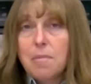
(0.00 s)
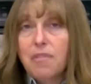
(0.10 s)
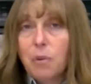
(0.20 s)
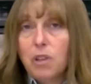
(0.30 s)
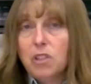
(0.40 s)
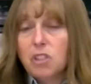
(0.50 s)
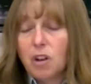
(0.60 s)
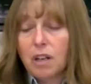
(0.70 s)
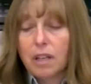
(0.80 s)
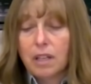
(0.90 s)
before you
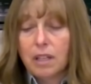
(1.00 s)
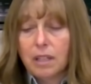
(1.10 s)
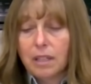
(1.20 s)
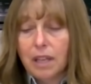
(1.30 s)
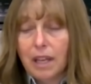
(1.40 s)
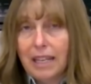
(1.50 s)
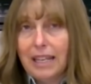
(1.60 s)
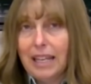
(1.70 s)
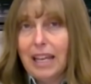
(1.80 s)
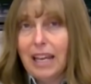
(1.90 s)
start
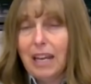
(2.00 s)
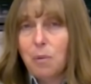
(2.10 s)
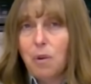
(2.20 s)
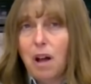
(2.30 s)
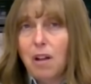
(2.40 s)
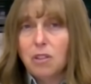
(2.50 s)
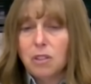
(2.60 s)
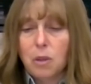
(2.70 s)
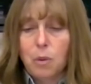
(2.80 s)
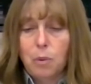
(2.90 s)
cutting it, and it will
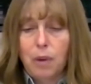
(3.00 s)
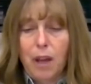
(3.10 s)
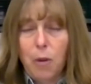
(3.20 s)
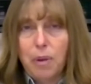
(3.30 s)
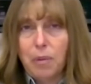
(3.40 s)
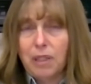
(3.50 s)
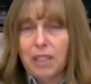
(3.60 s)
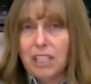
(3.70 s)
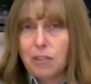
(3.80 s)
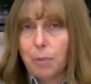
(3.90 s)
also help it
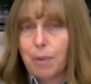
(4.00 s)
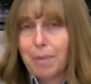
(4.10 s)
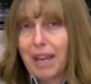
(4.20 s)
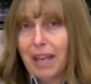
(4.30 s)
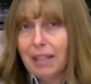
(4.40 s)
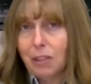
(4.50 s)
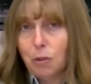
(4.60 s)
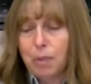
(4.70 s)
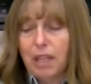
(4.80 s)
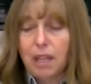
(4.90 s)
release from the pan a
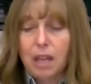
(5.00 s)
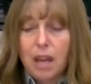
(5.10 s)
little bit.